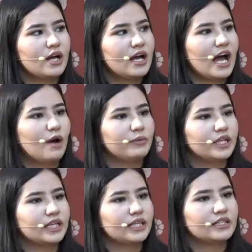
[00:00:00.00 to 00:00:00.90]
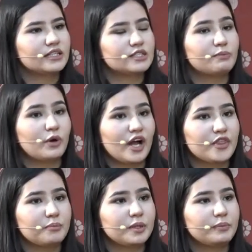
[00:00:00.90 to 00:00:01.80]
how we can support
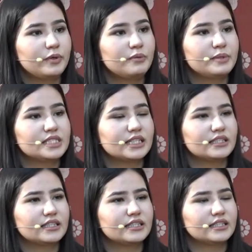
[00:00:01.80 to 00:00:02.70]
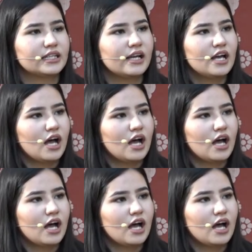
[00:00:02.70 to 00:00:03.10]
other people, particularly